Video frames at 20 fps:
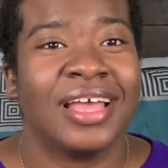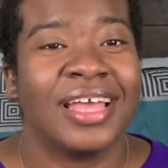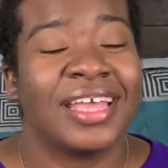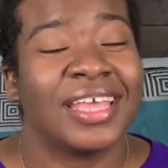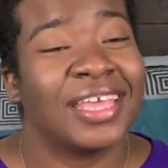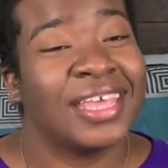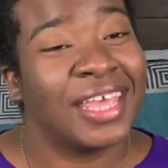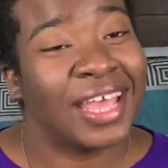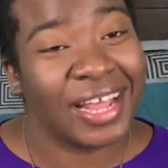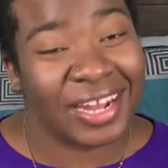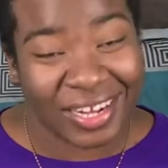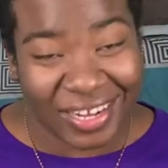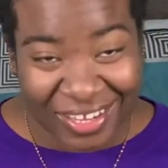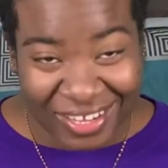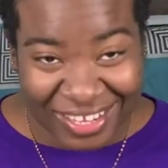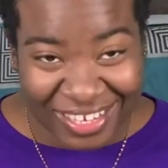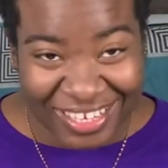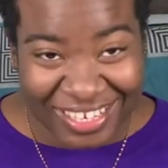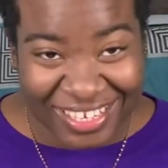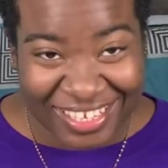
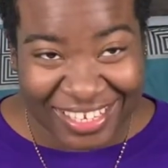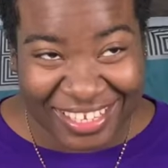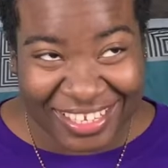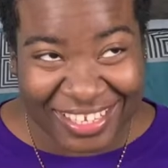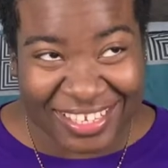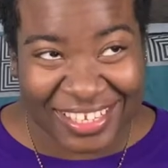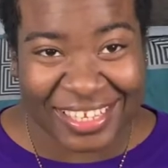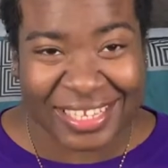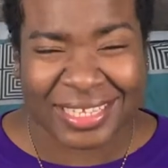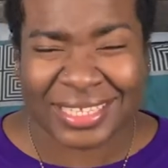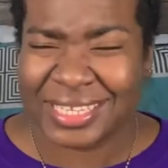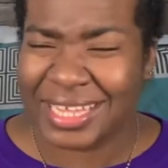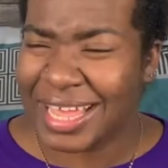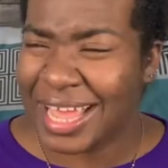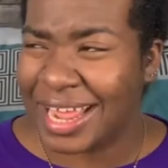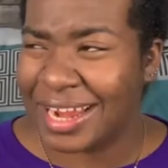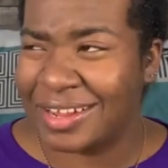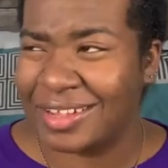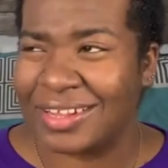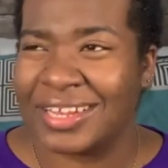Canon
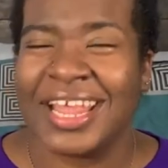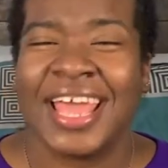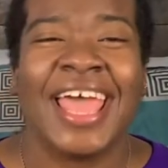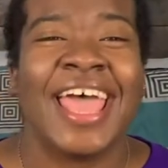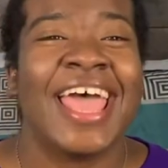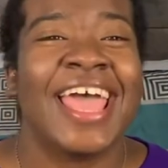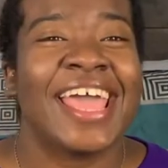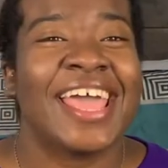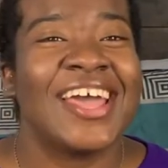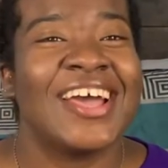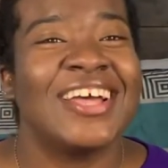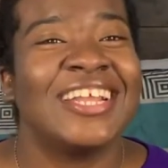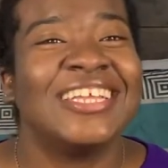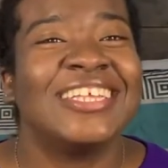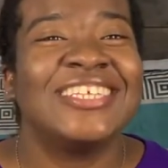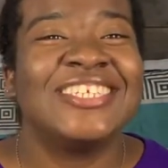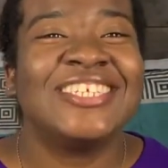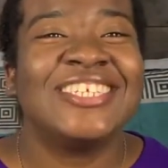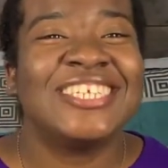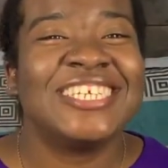
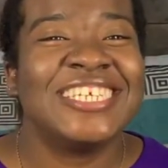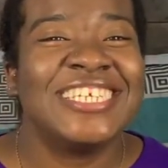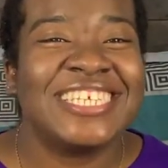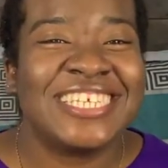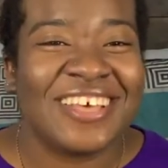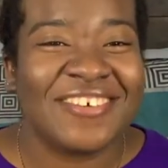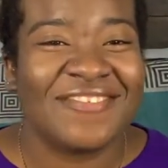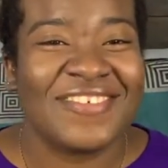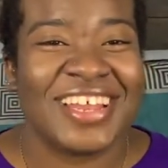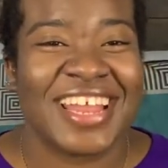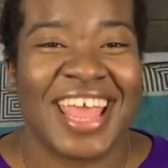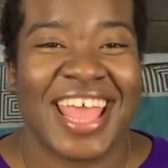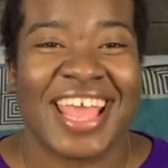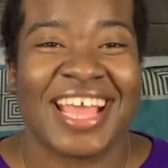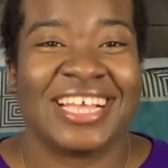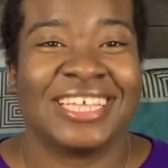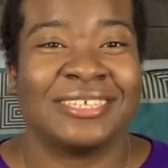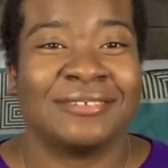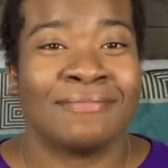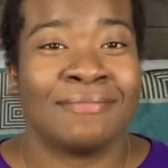
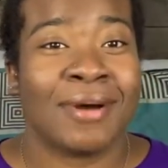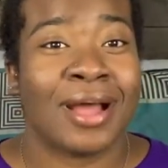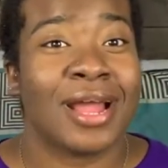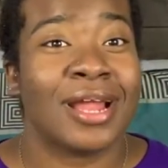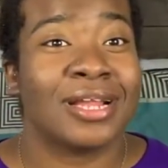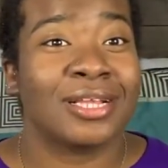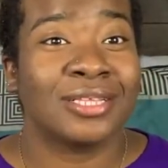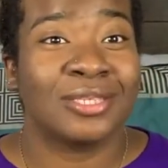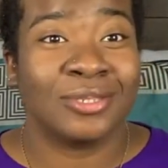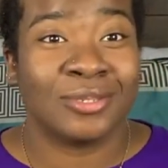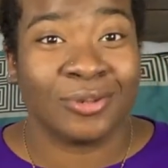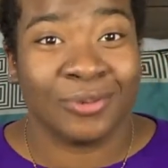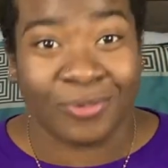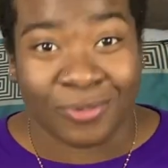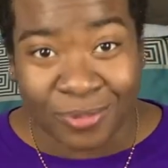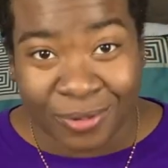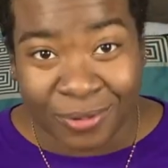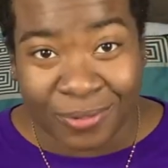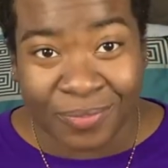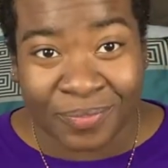G7X Mark II,
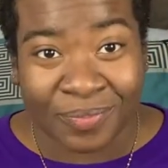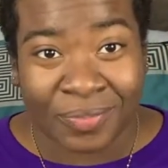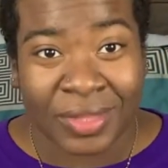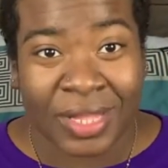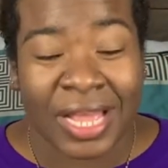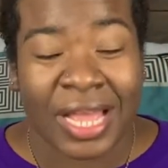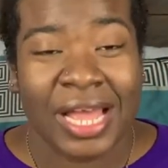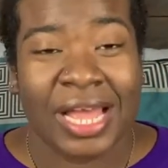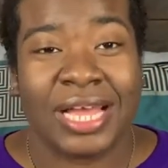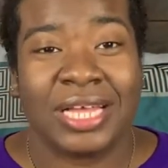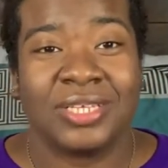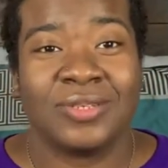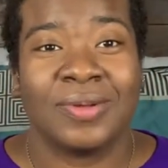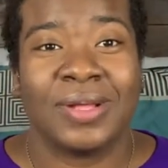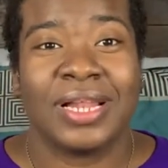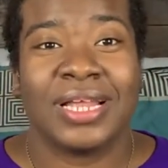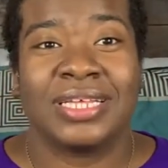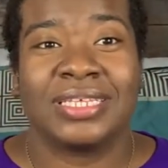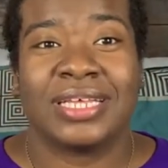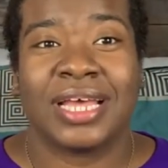as
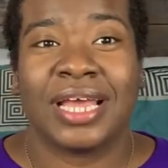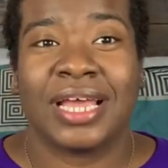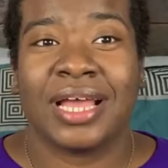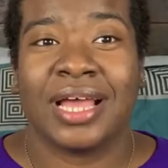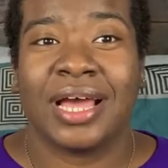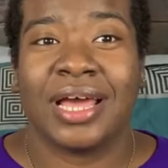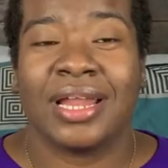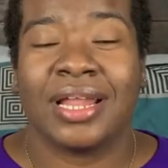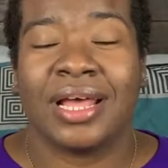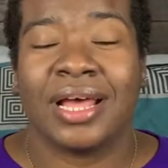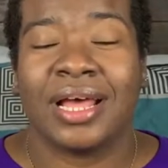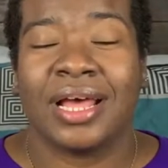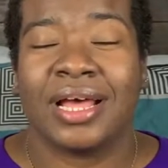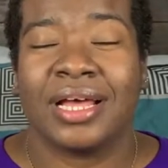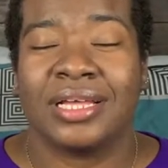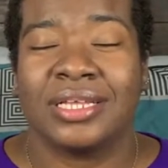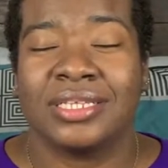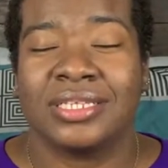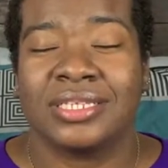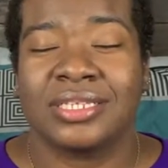well as I got
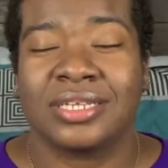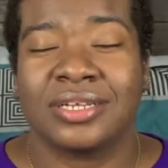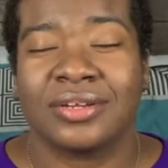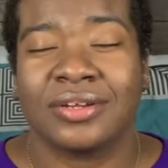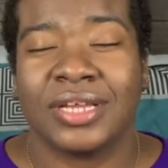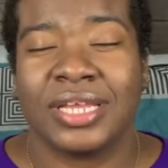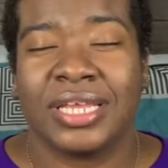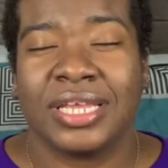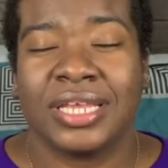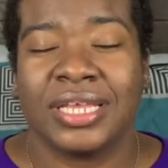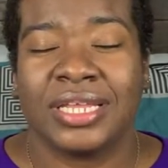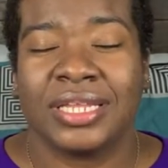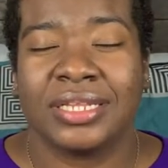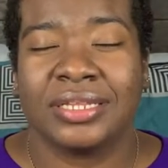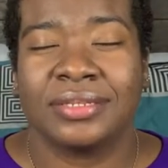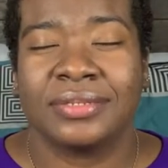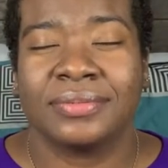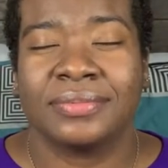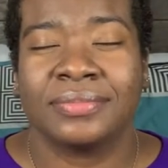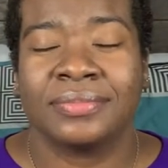a
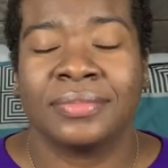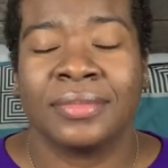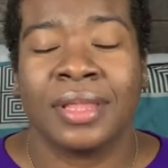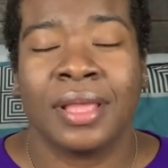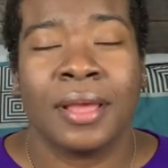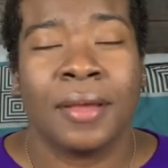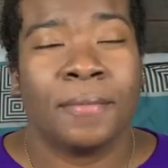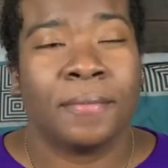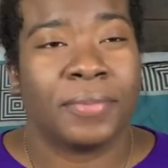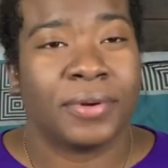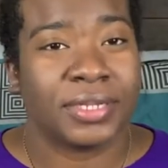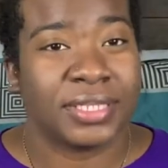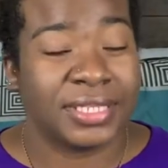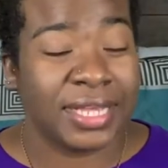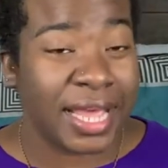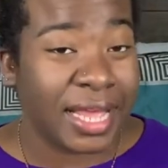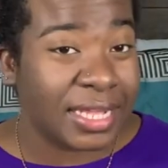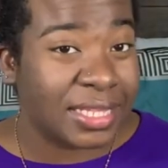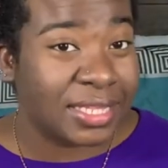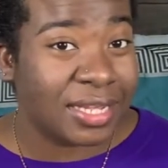screen
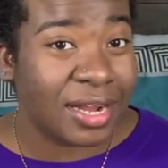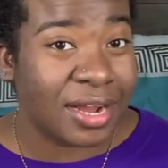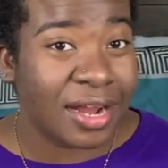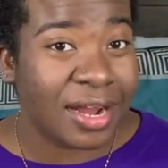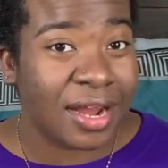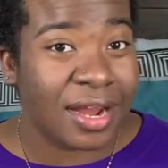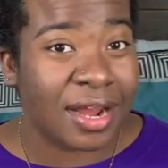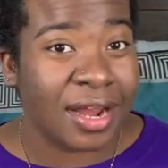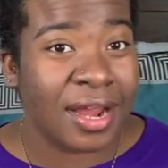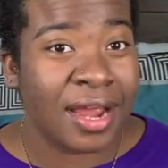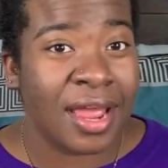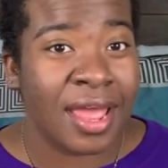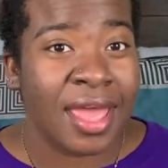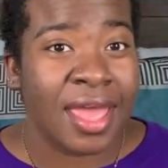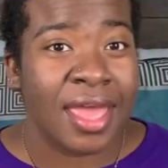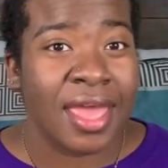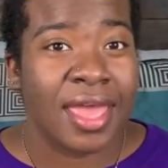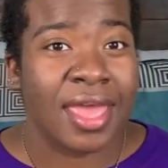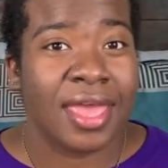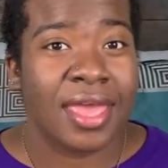protector,
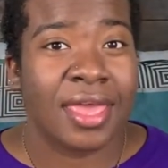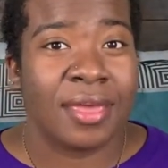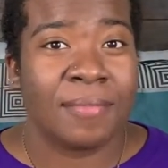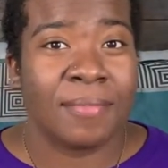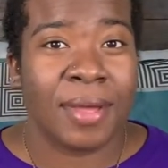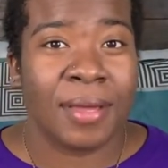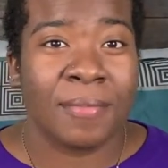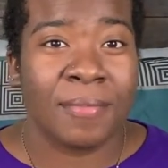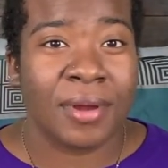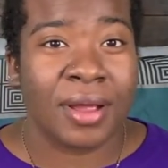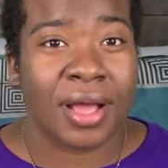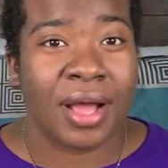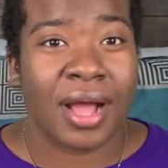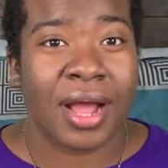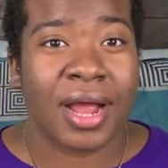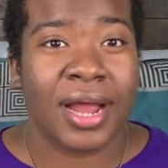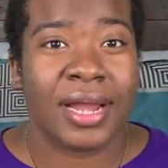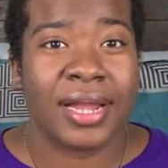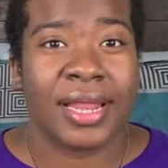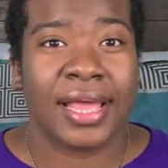a memory
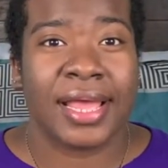card,